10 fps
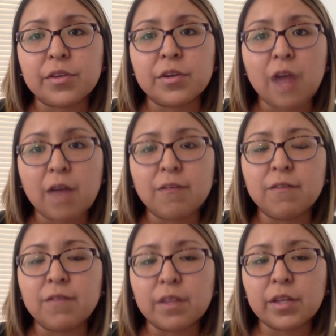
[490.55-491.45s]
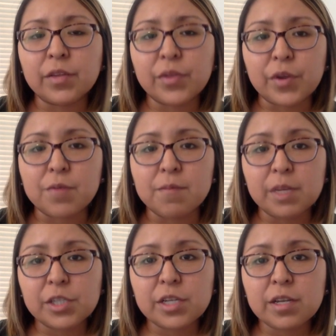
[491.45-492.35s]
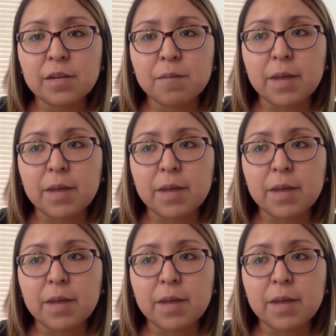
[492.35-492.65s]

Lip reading: they're not fulfilling their mission,